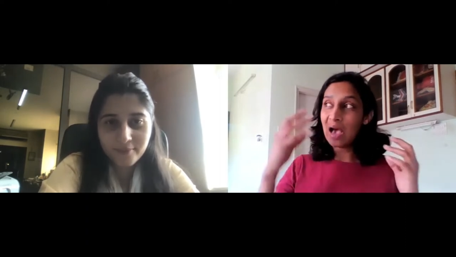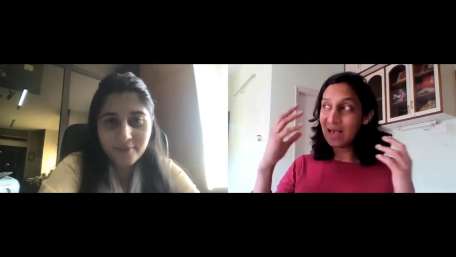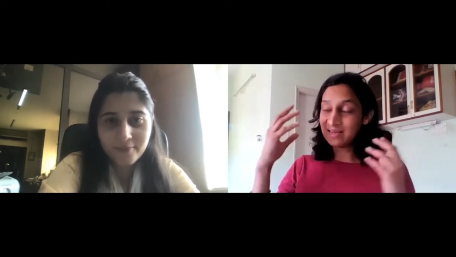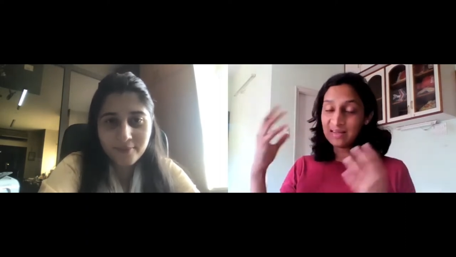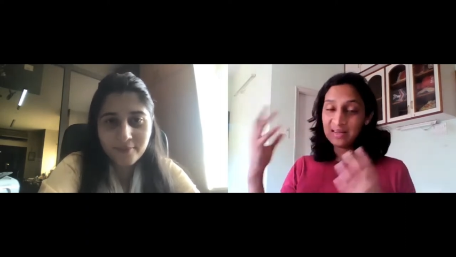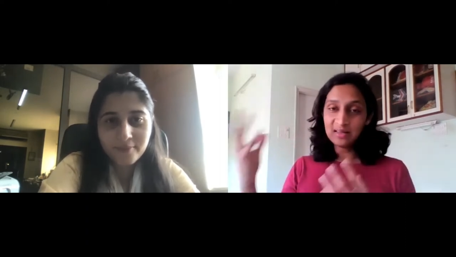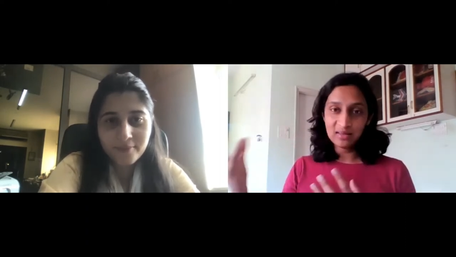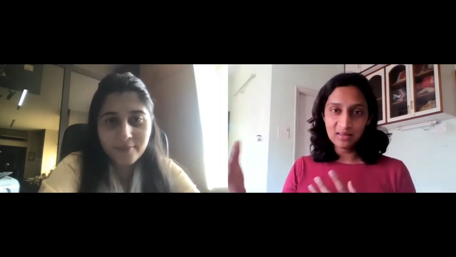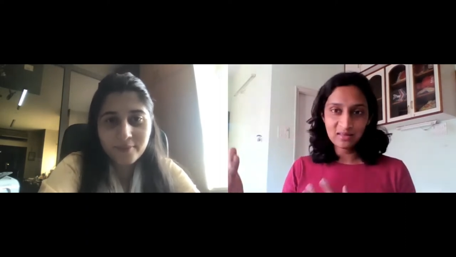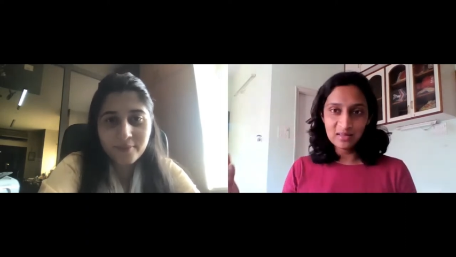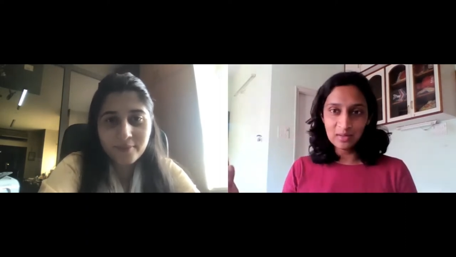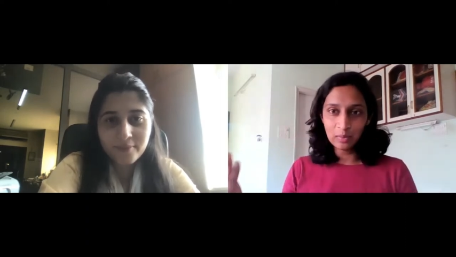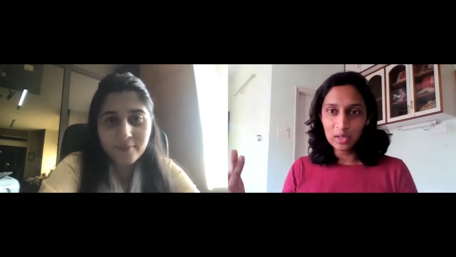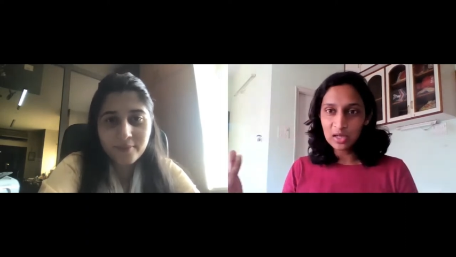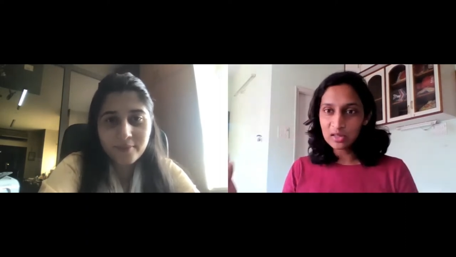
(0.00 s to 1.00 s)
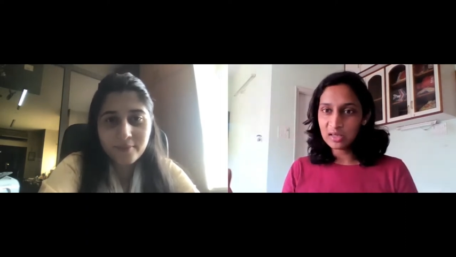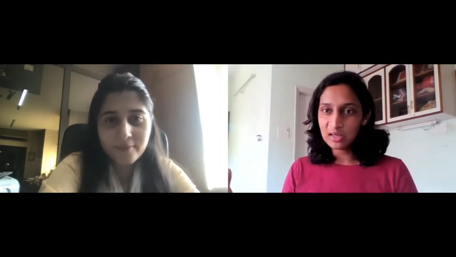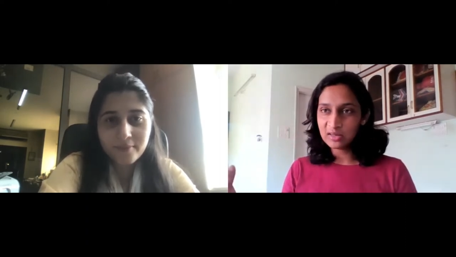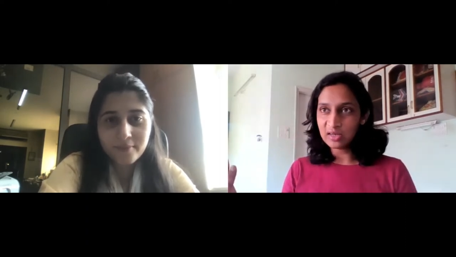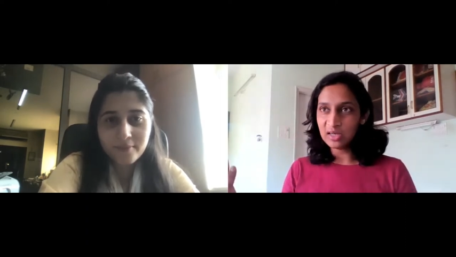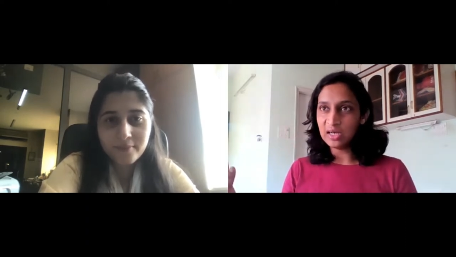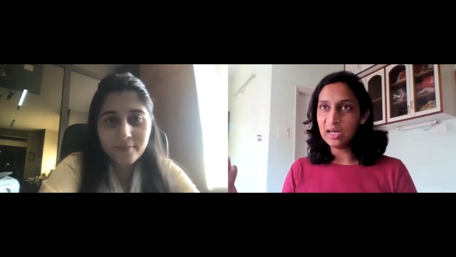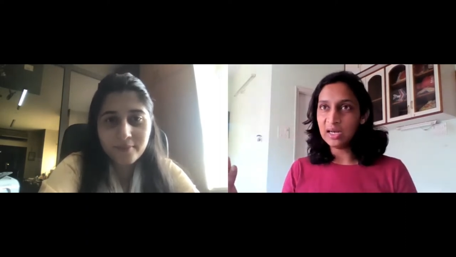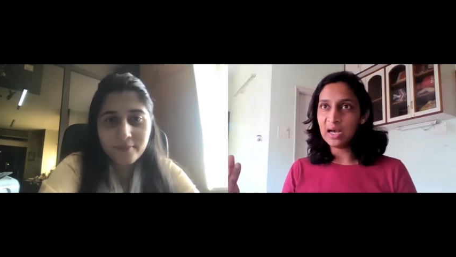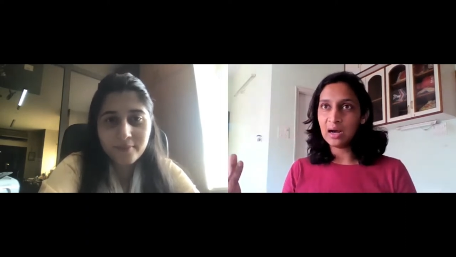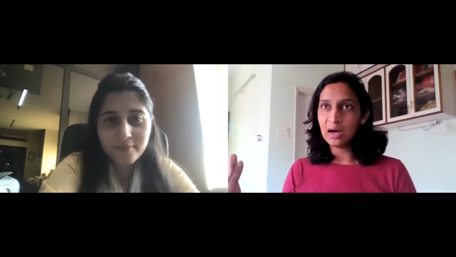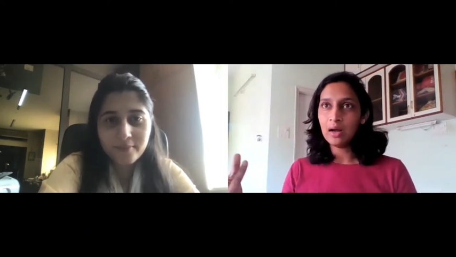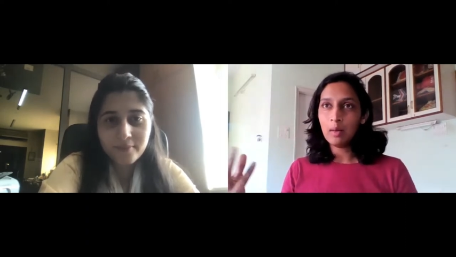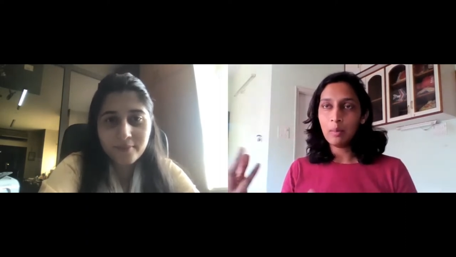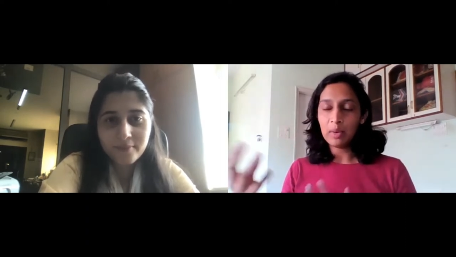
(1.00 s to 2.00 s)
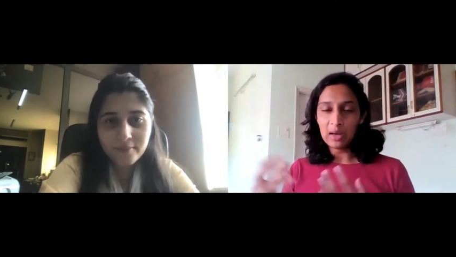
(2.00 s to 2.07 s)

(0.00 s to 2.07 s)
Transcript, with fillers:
Speaker 1: I see the similar things in India,